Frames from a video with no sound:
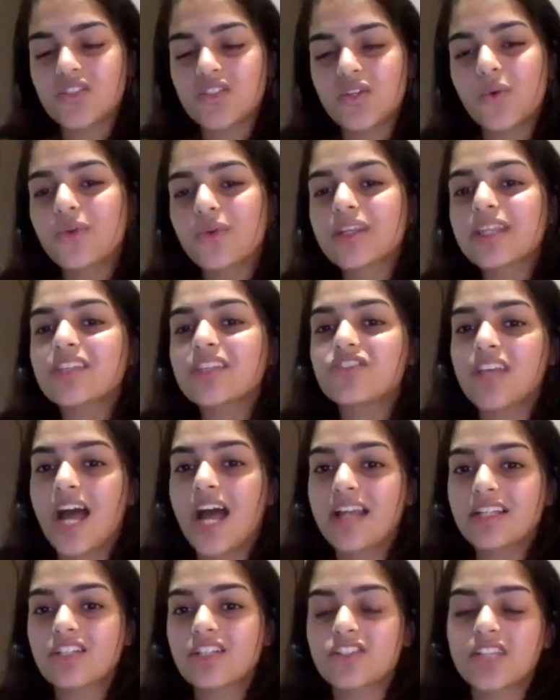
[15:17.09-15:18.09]
The only
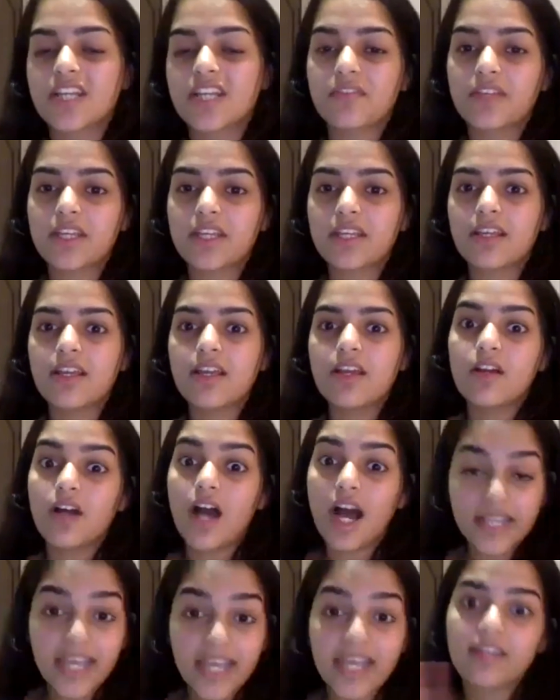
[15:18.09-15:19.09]
challenge that we
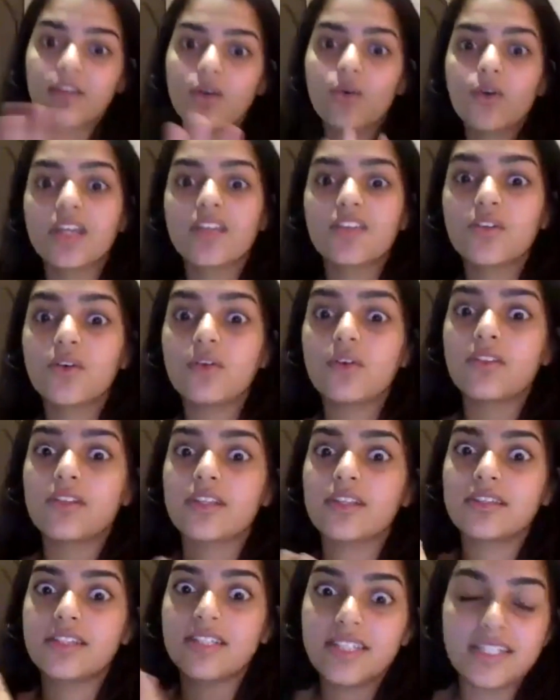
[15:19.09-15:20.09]
again, okay, so
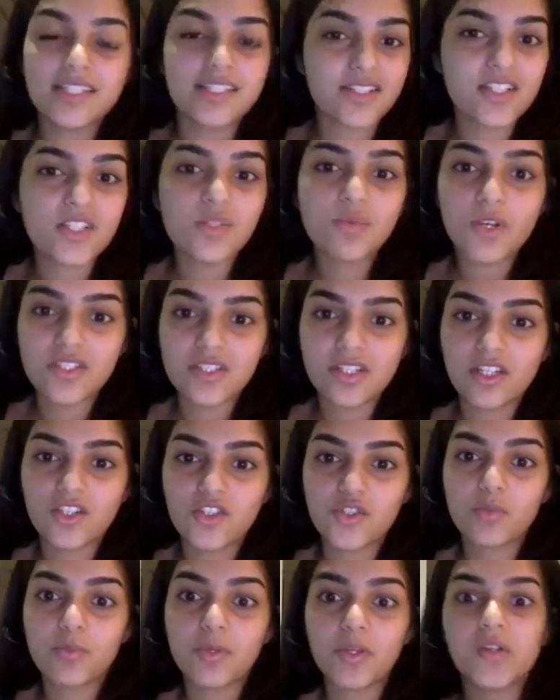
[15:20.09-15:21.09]
the distance was an
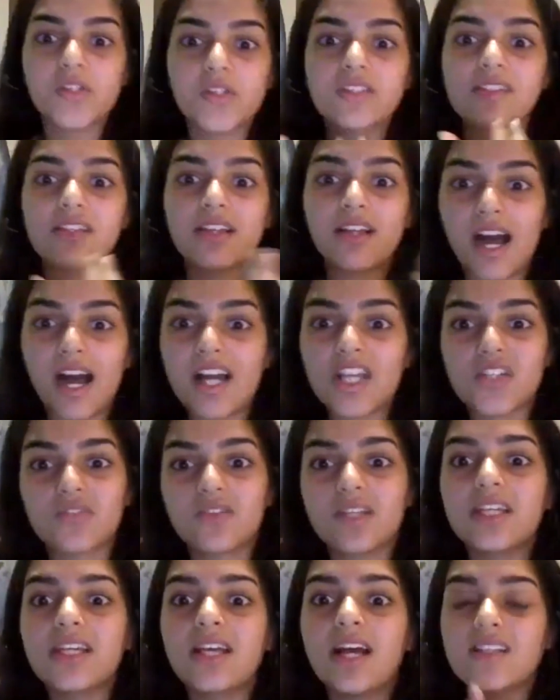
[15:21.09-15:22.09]
issue because
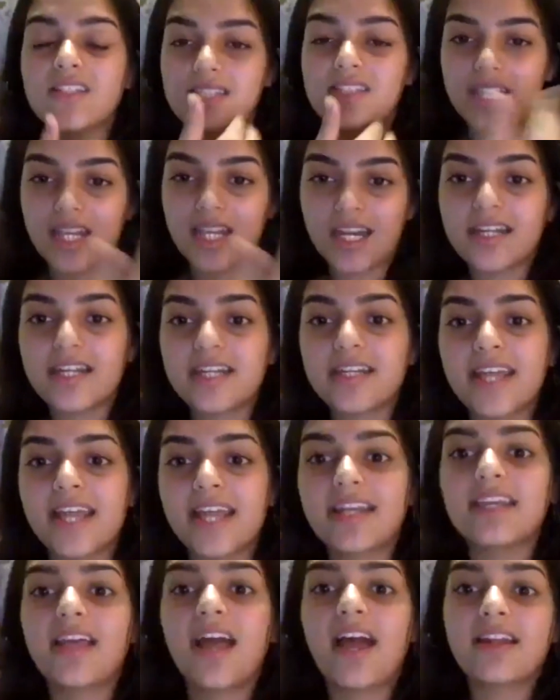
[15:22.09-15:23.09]
Kashvi stayed in
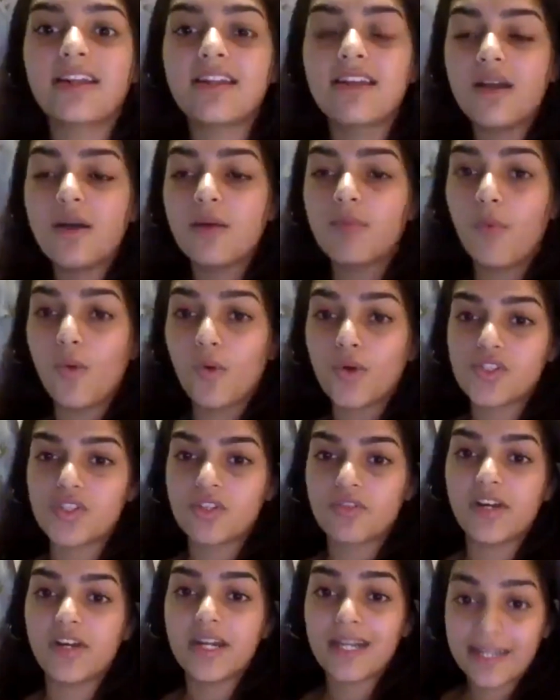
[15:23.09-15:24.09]
Delhi and most
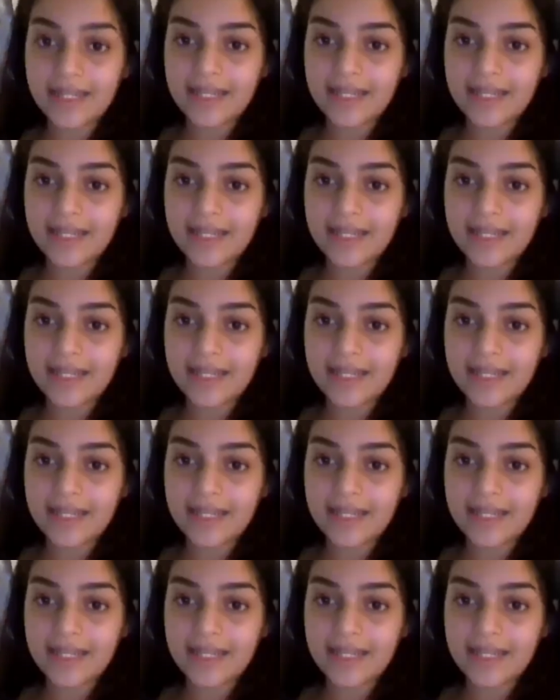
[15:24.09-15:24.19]
of our team